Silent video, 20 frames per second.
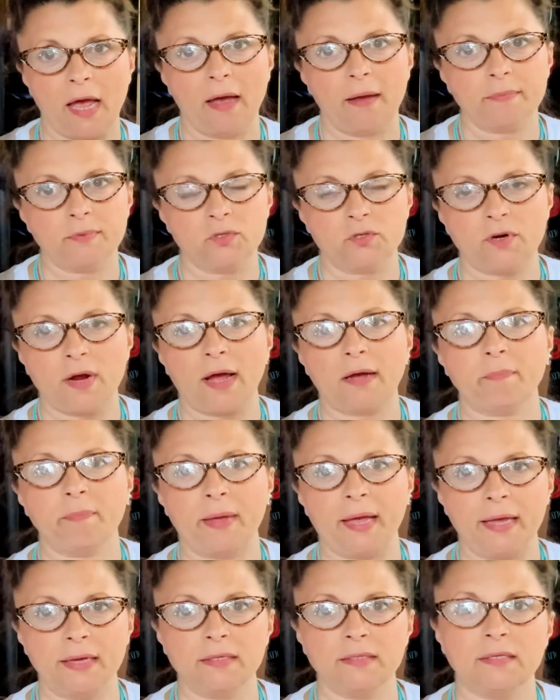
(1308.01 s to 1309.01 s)
abstract
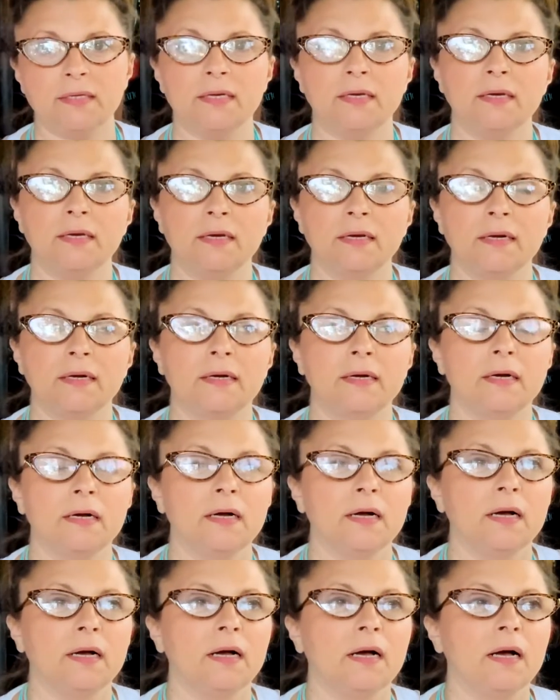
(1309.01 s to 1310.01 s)
painting,
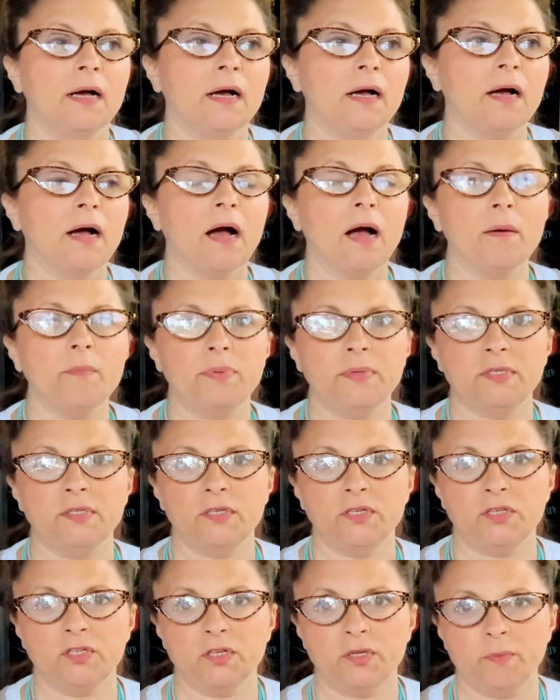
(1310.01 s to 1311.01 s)

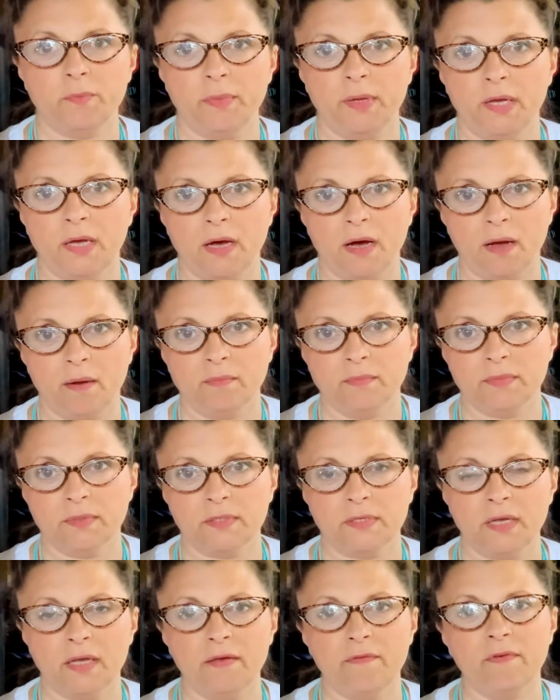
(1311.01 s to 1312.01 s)
composition
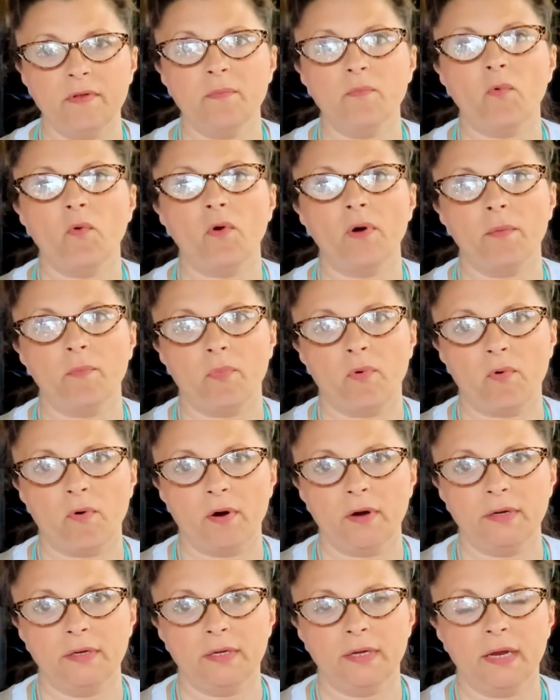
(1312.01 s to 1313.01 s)
becomes even more
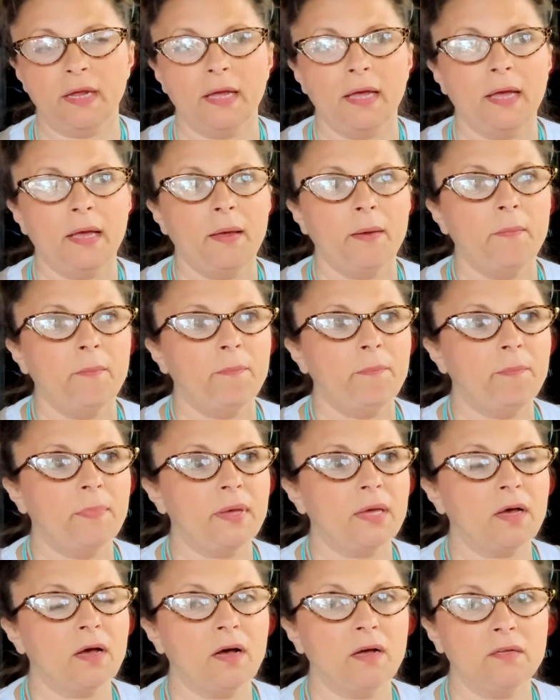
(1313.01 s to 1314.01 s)
important
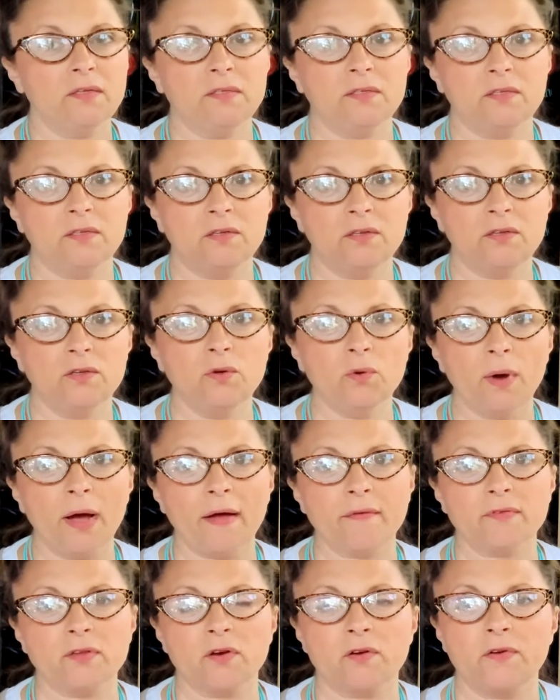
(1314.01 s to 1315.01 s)
because you
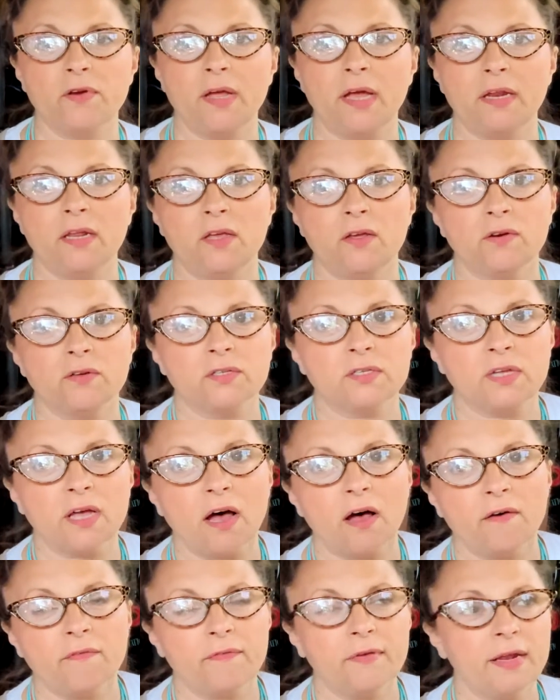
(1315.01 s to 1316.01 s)
have to create it
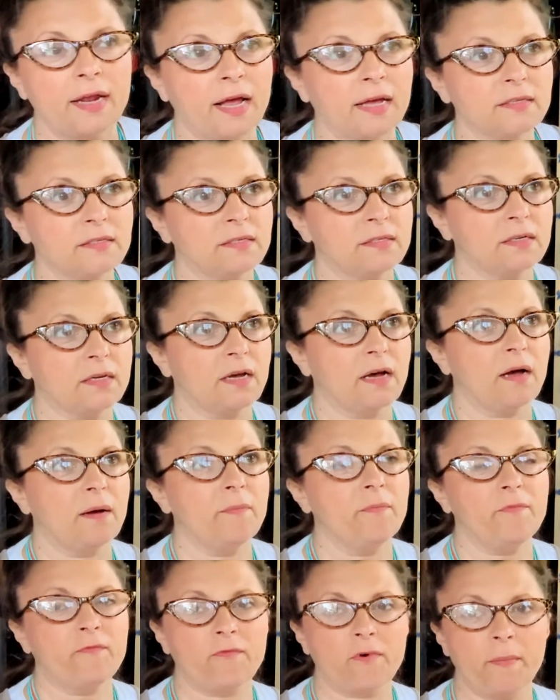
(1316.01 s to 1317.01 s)
yourself. It has to
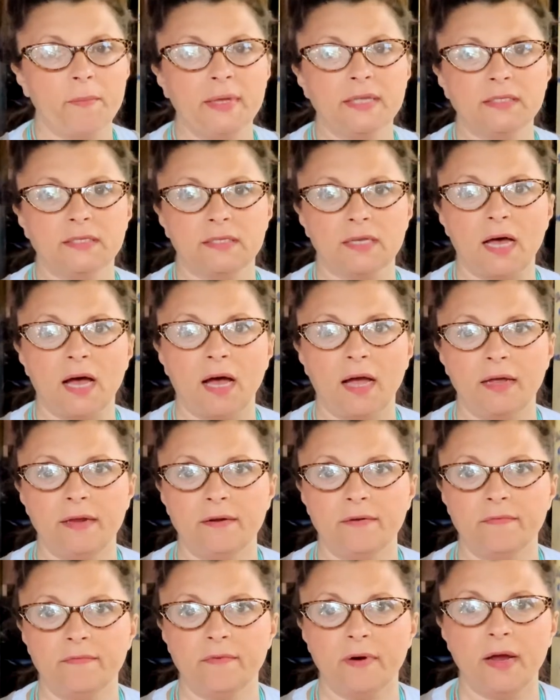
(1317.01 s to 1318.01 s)
come from inside,
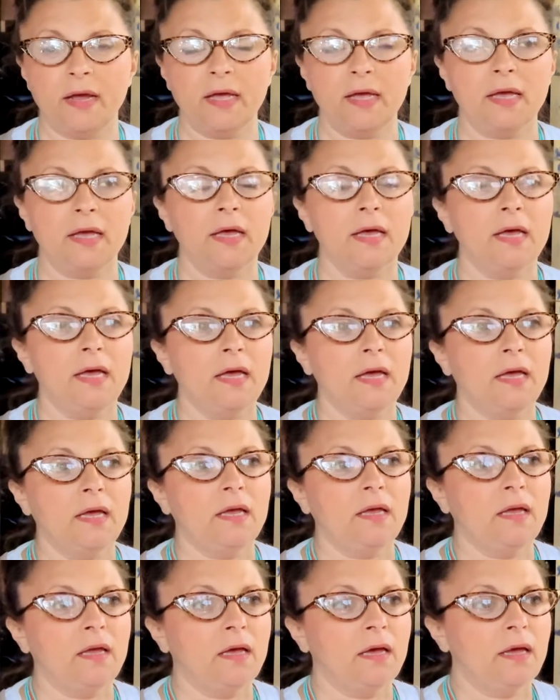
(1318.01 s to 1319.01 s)
right?
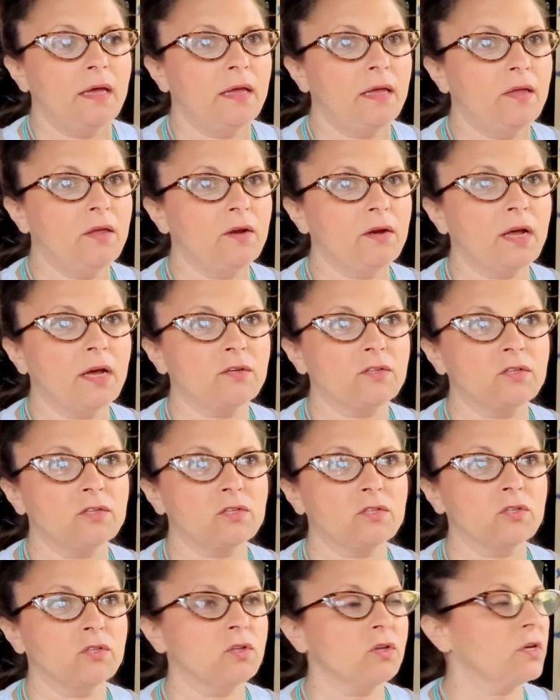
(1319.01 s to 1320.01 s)
You're not
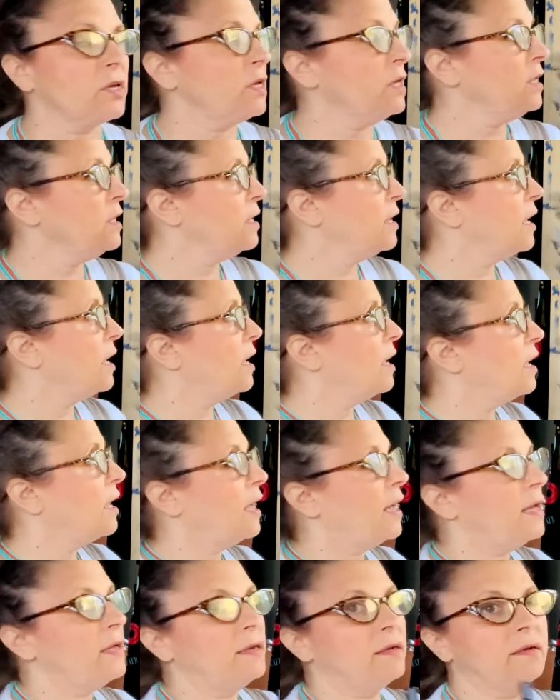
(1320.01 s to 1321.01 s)
just looking
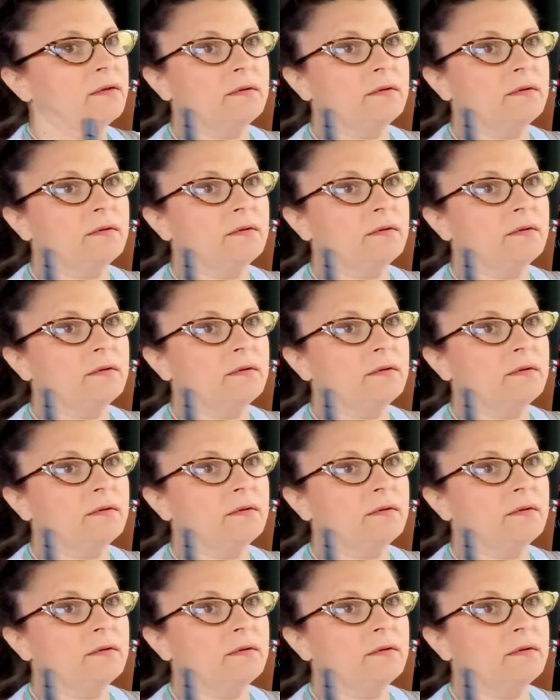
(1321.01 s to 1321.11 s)
at,